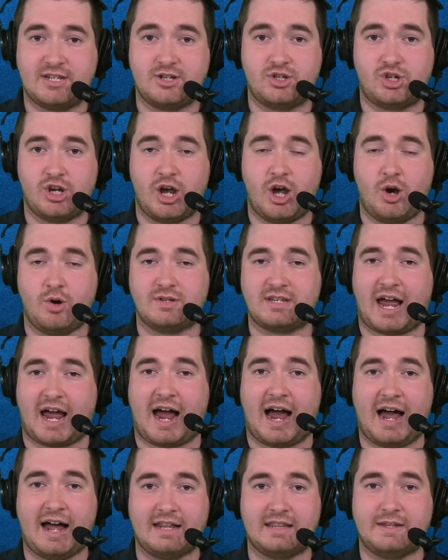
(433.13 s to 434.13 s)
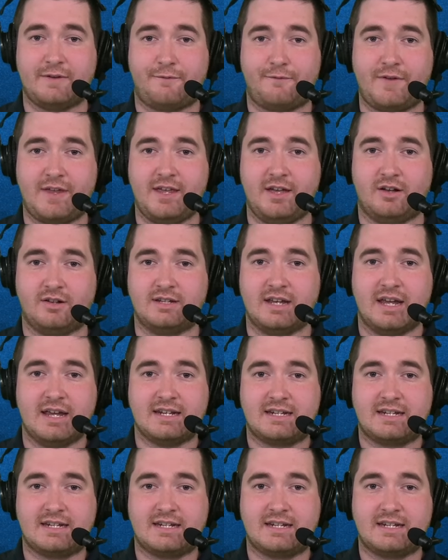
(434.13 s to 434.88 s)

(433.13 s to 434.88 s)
and Joes on the field